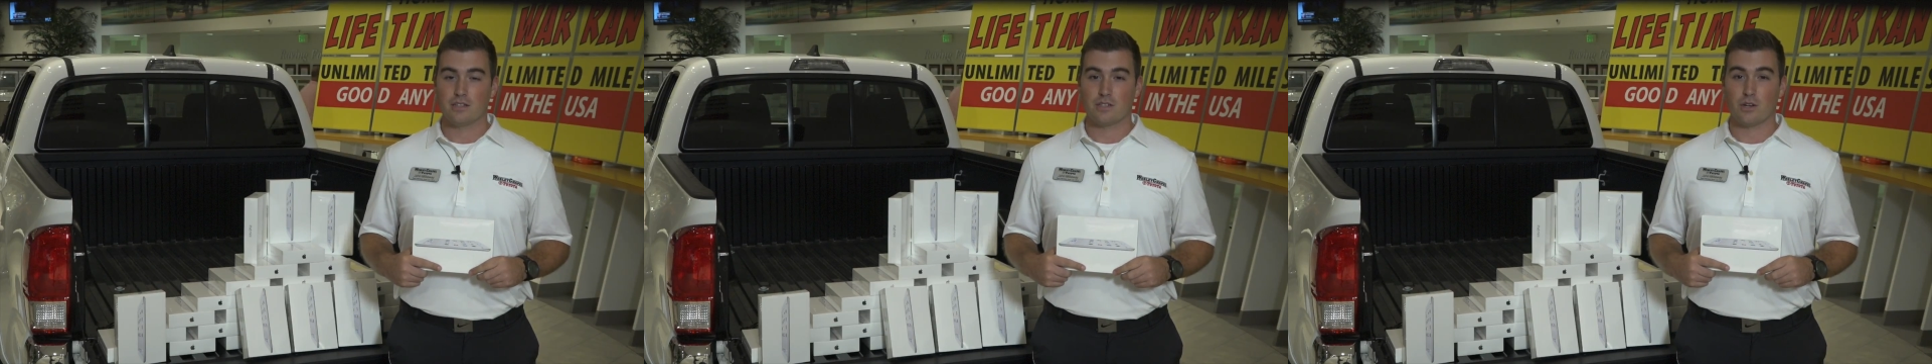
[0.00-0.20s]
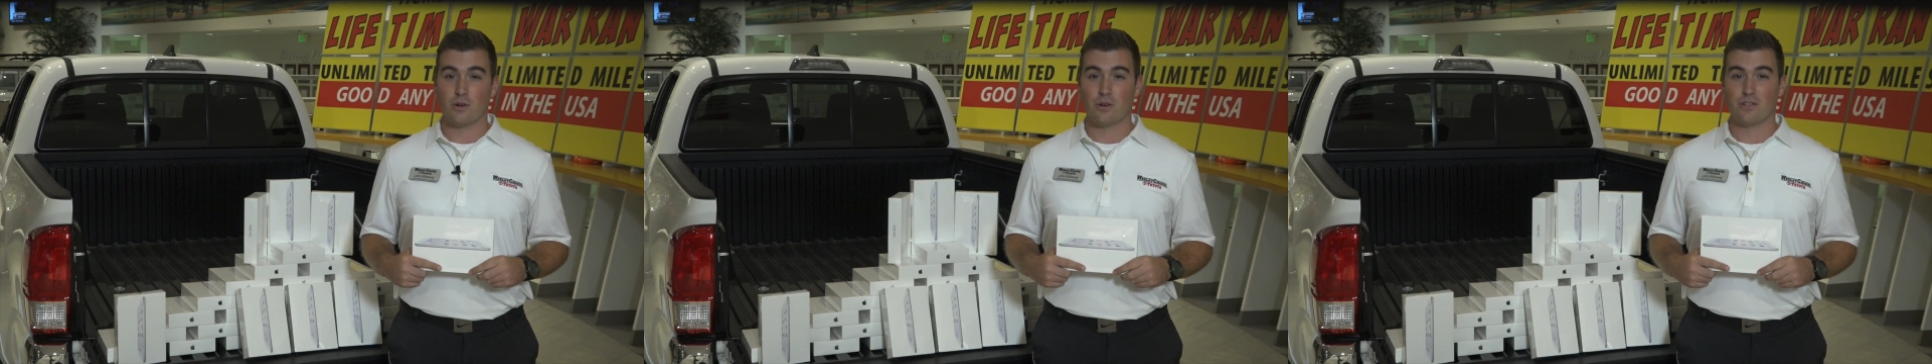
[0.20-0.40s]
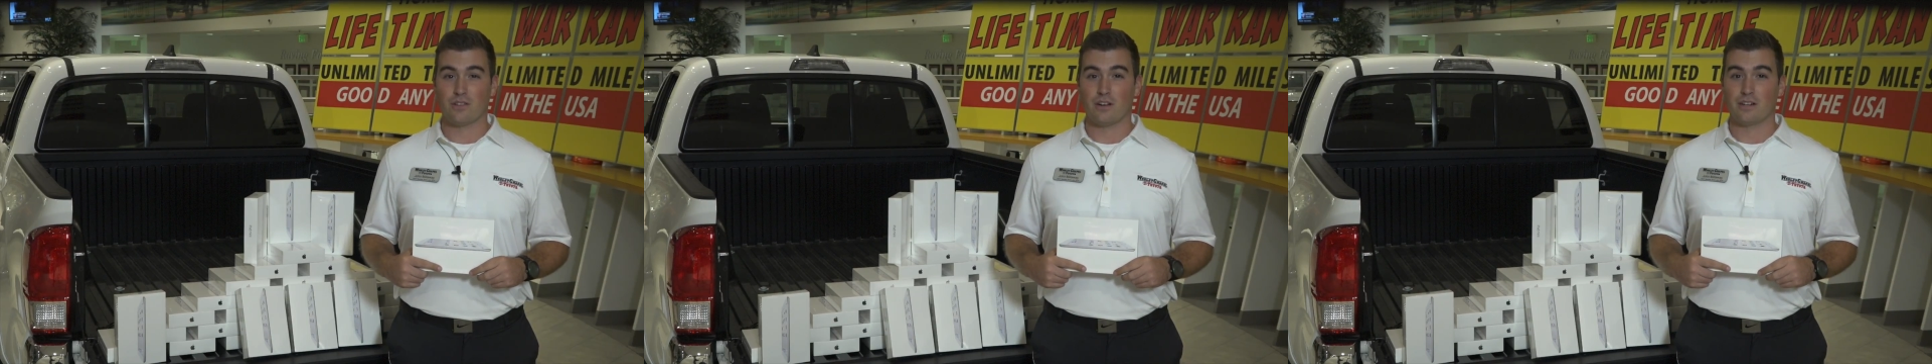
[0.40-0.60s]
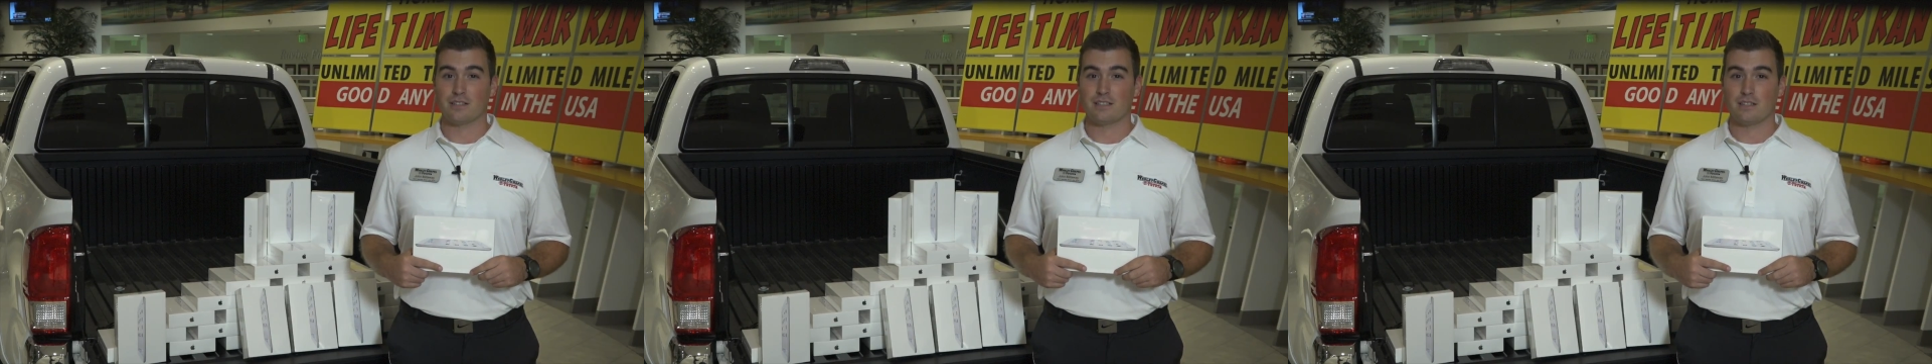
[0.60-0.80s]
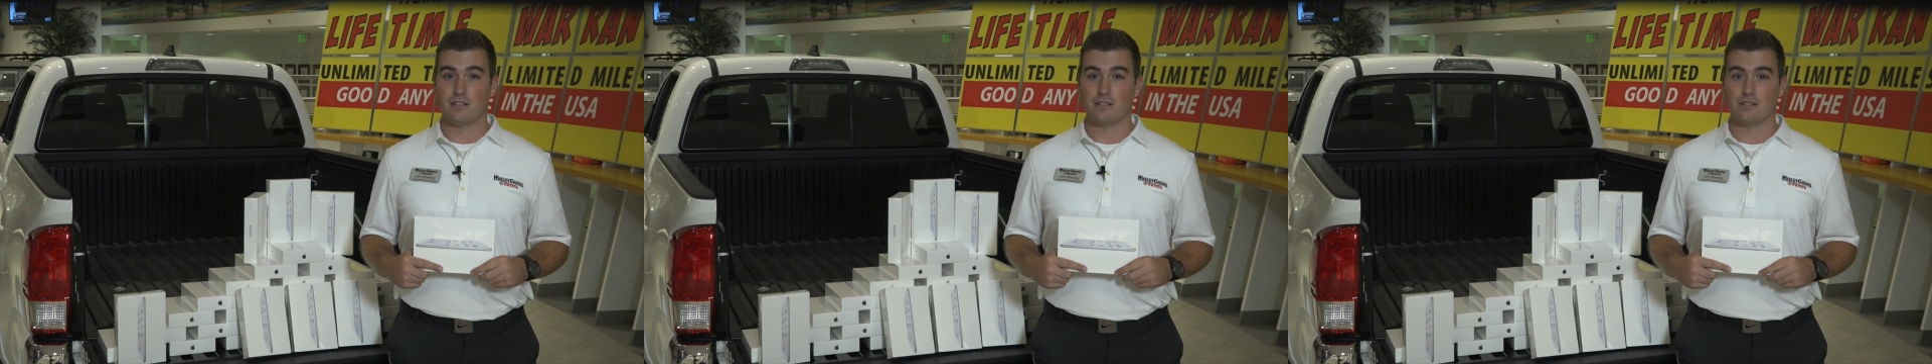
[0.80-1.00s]
Toyotathon
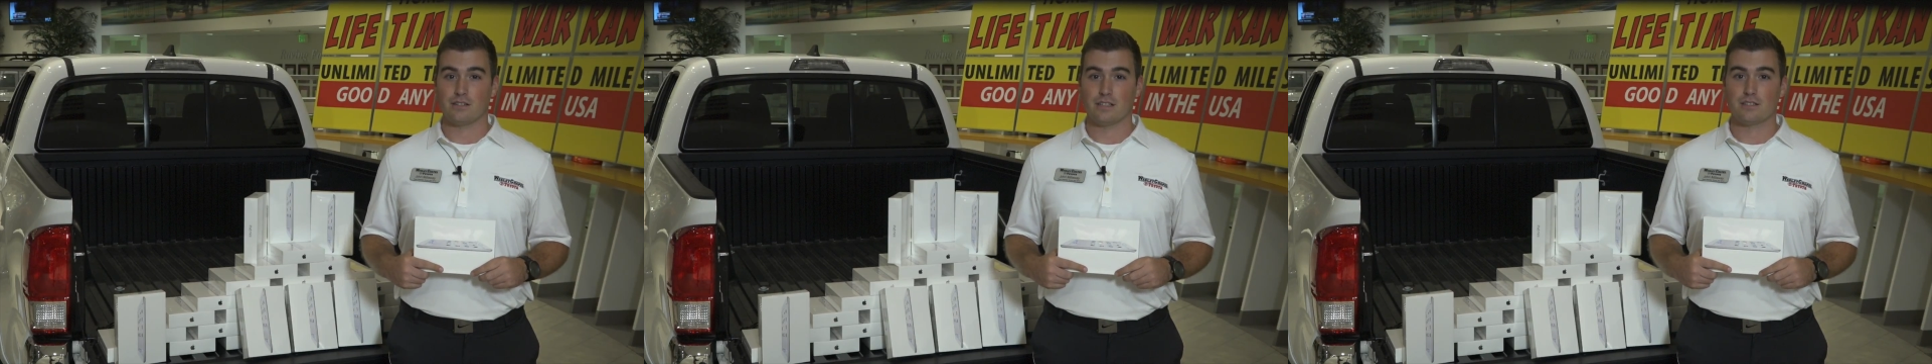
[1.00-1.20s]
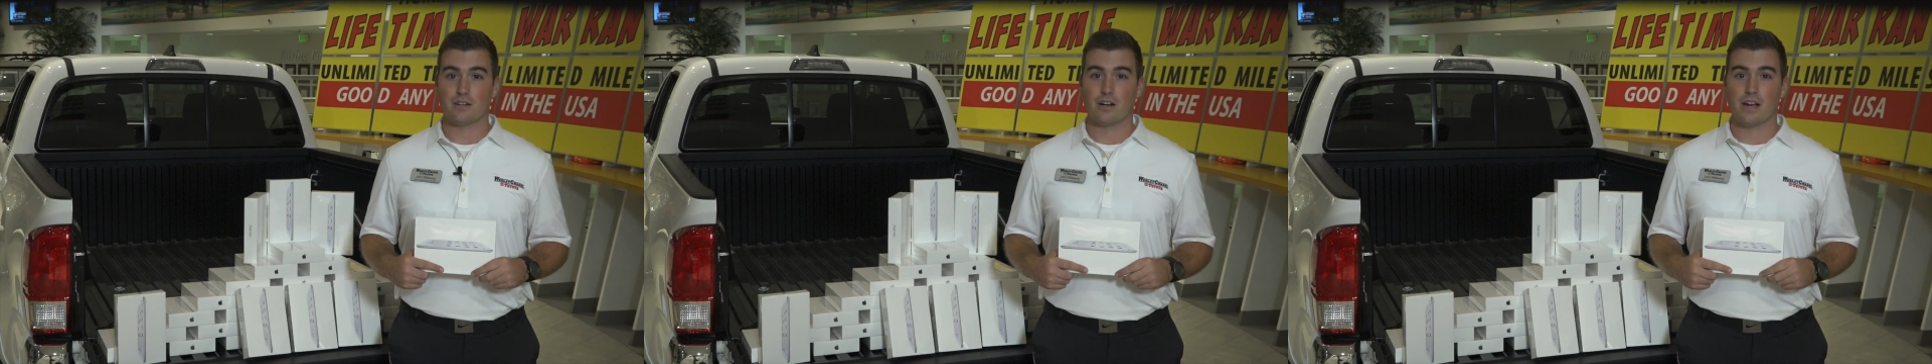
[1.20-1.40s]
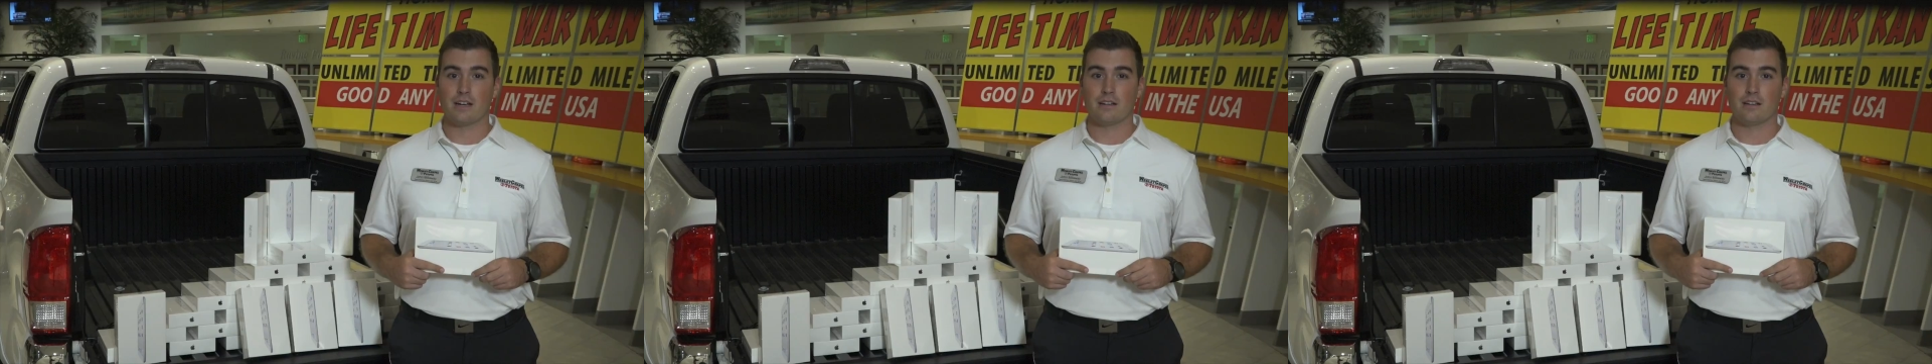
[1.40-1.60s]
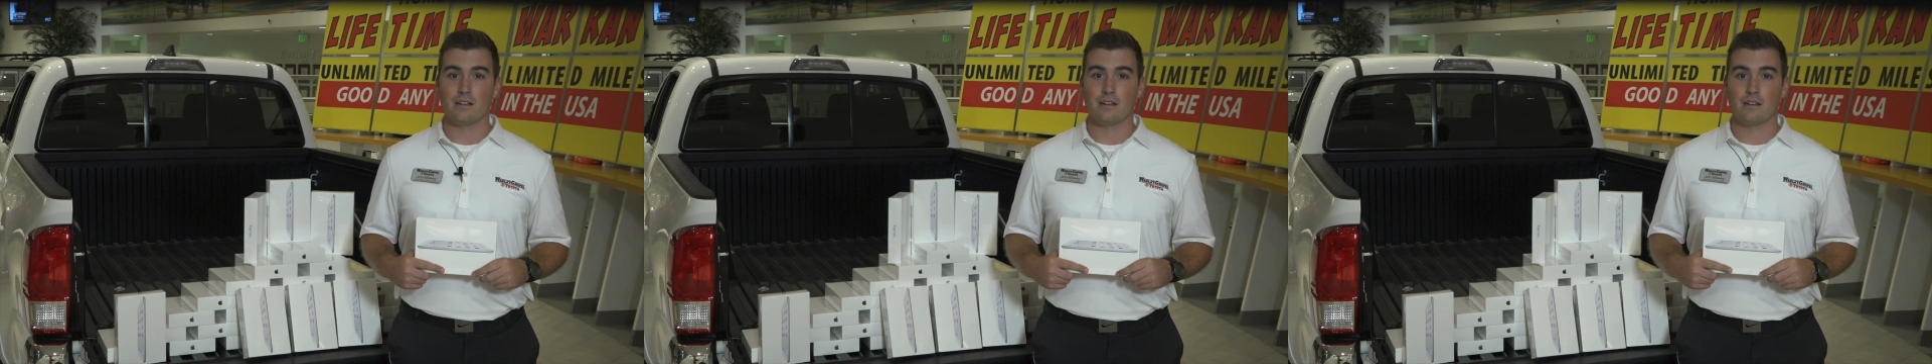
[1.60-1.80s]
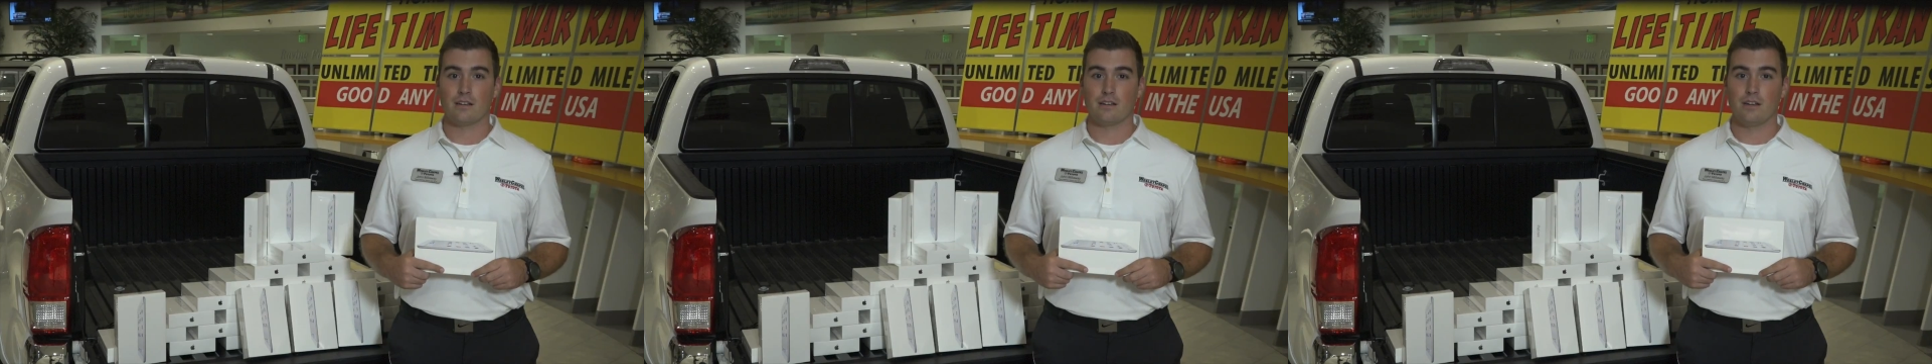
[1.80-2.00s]
is here. It's our end of
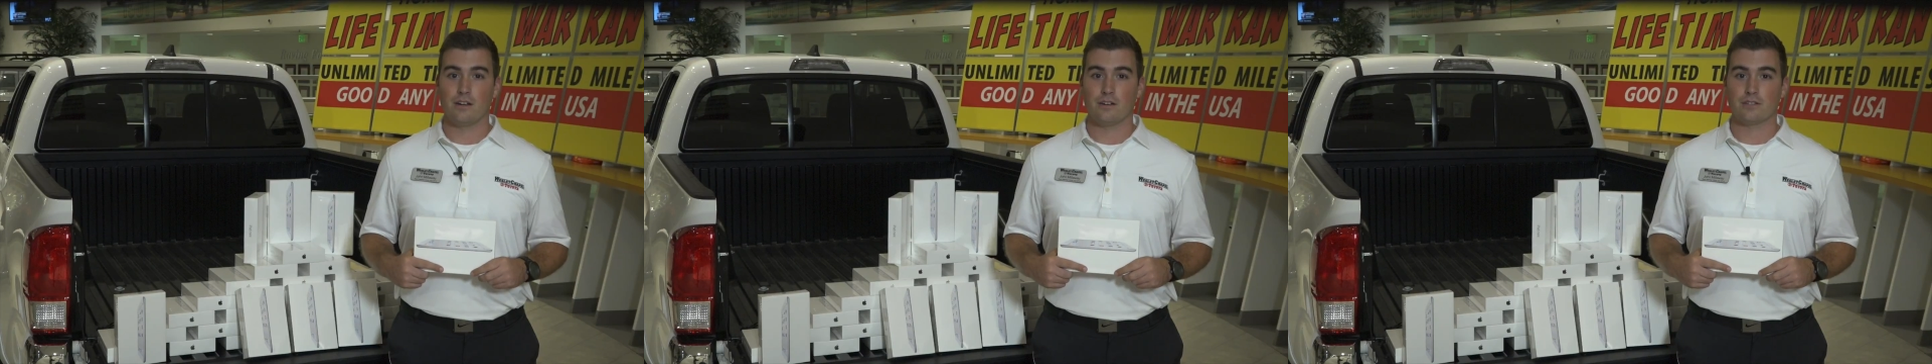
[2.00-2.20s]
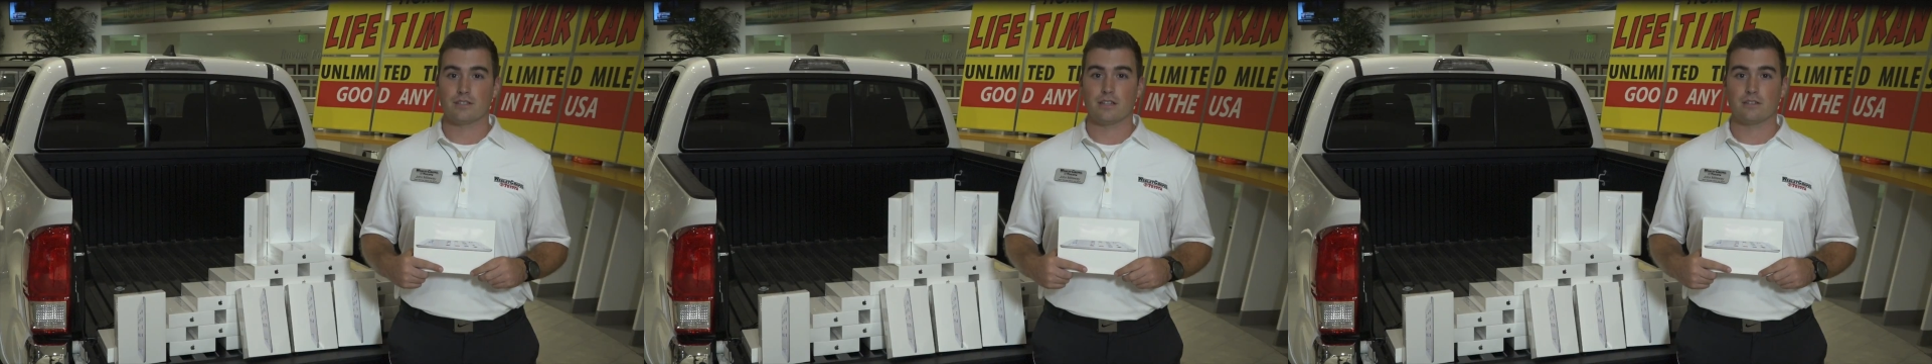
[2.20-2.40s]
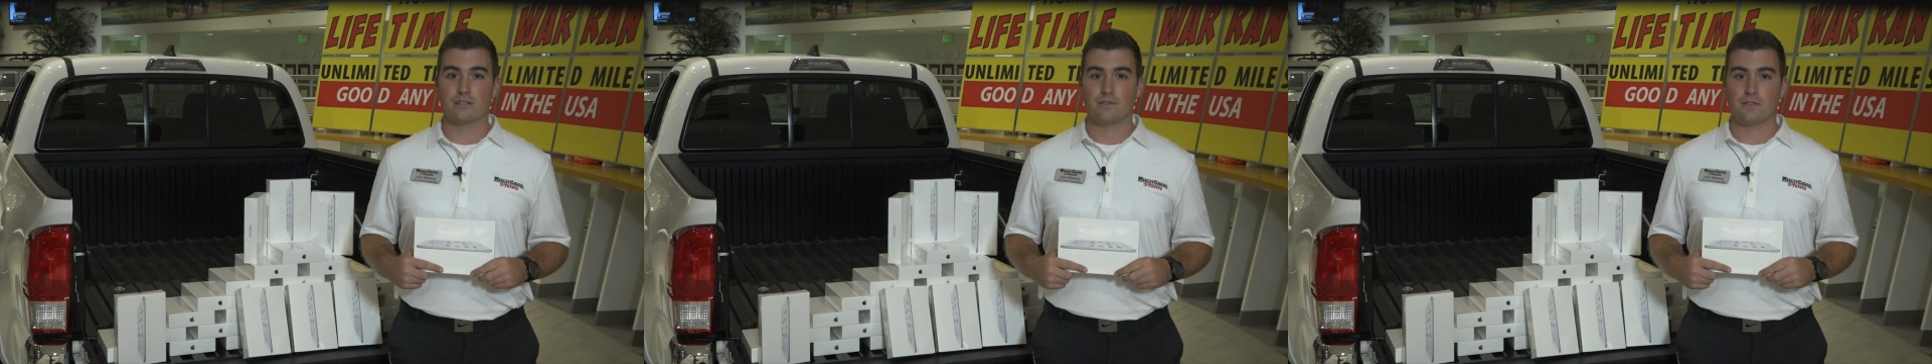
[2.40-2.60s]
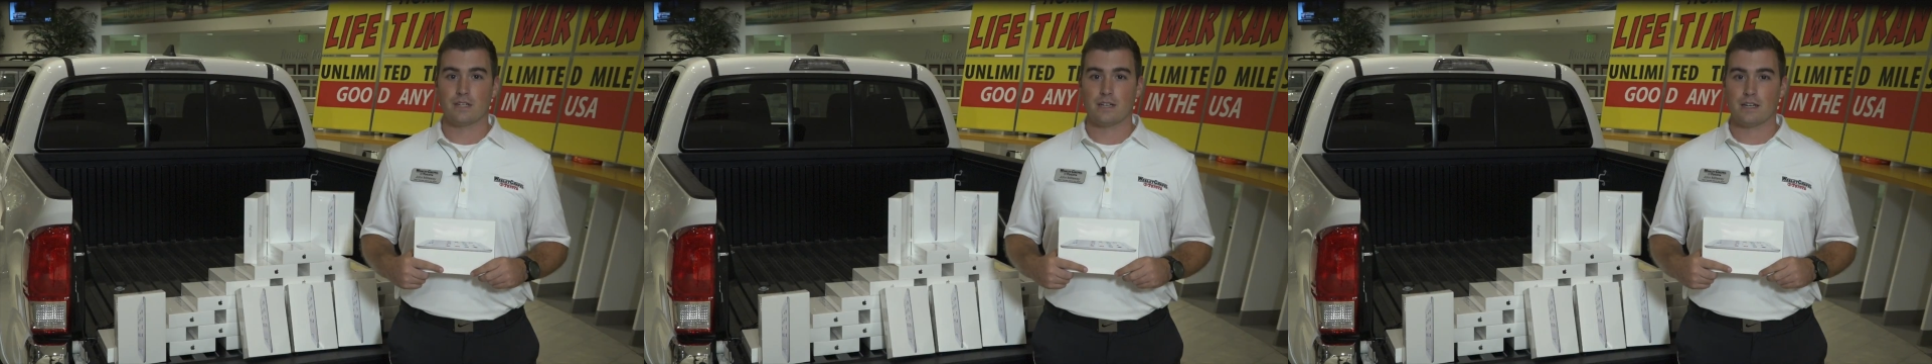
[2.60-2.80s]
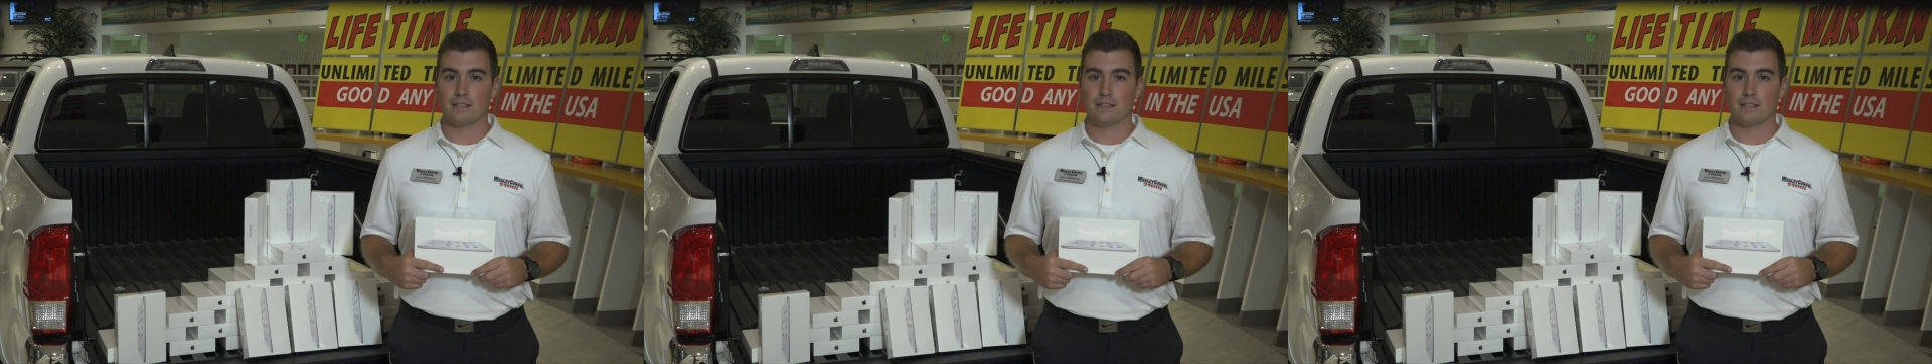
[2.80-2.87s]
the year sales event,